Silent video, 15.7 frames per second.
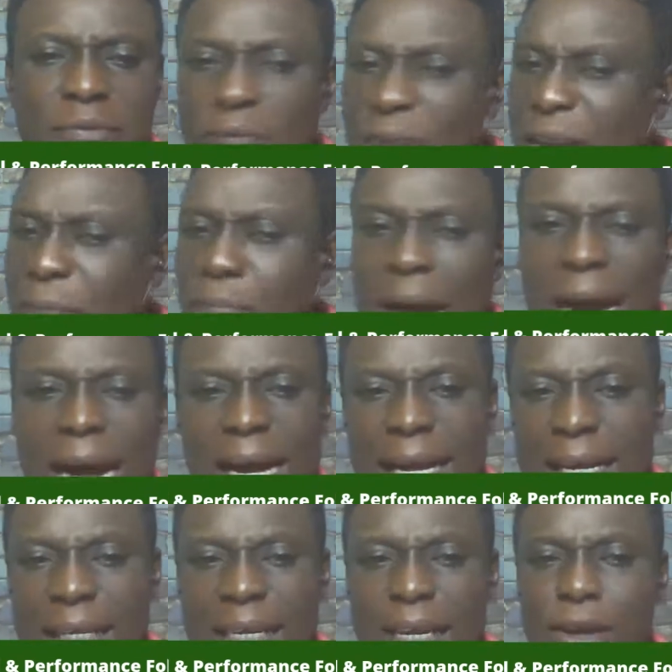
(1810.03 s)

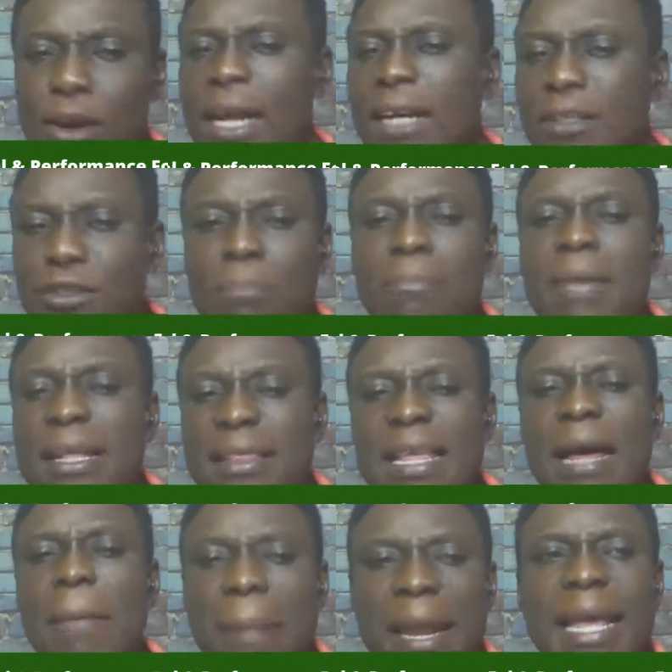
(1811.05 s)
feedback in order to make
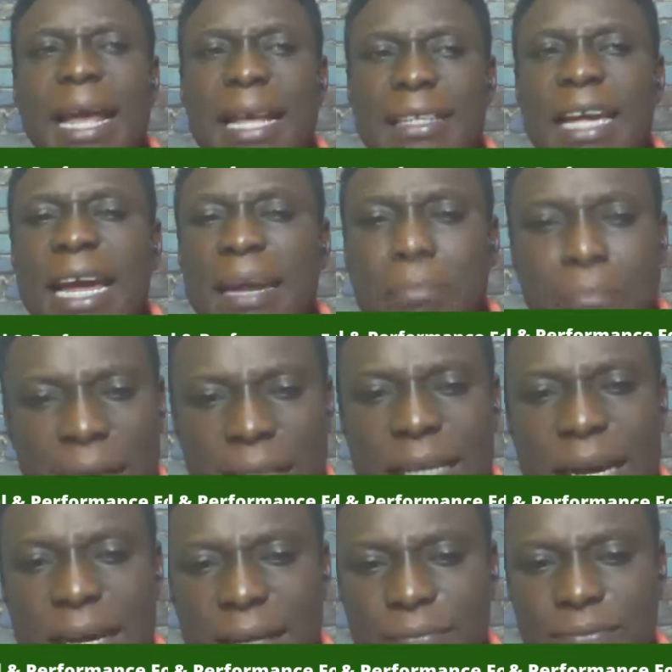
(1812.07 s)
their players get
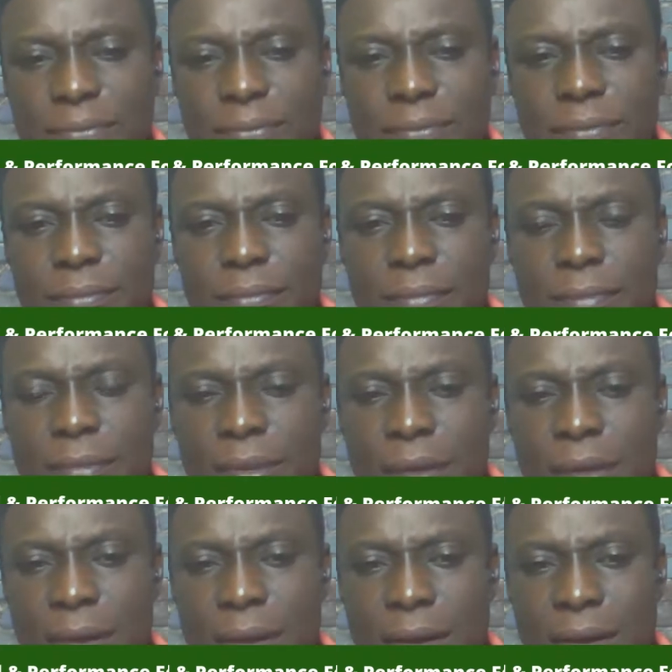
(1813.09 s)
better.
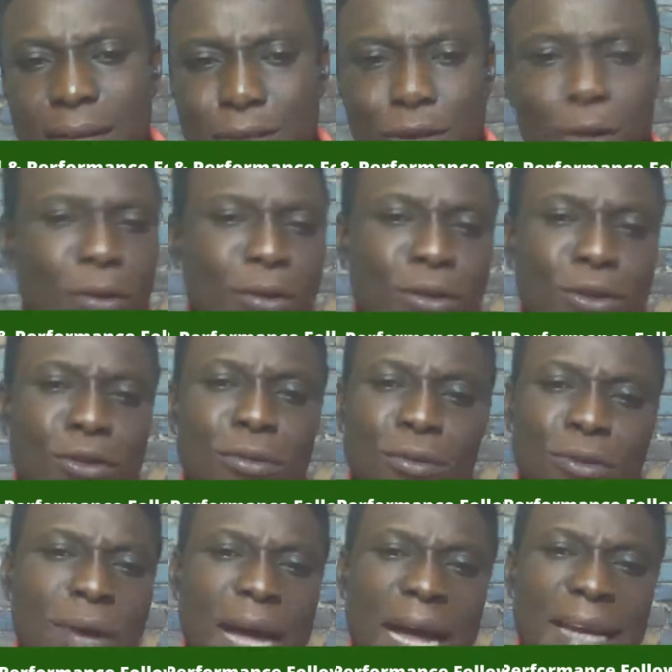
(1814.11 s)
So
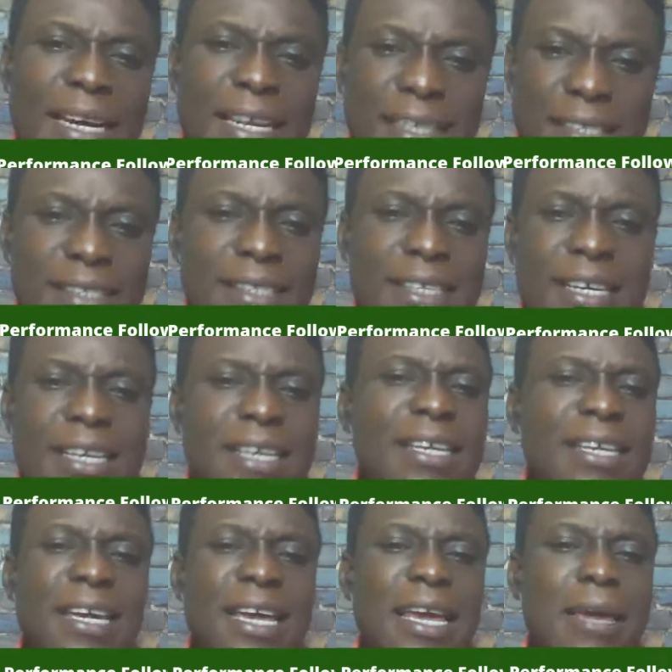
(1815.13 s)
you hardly
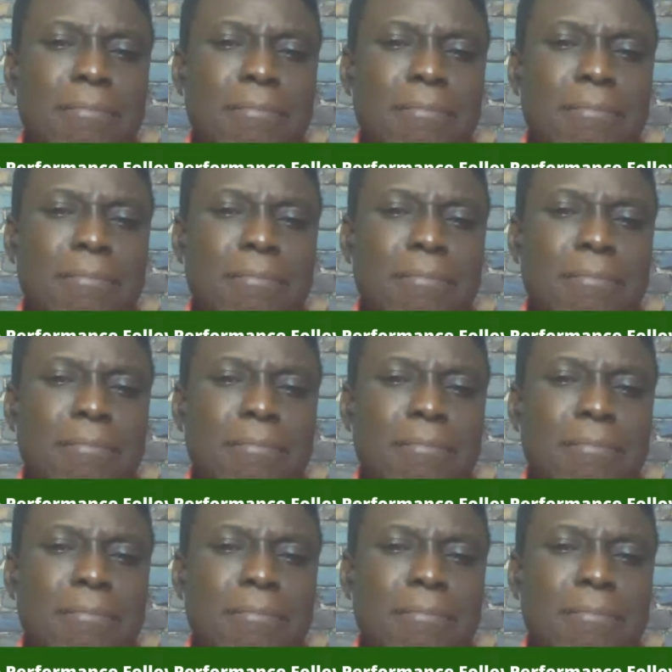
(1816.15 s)
see a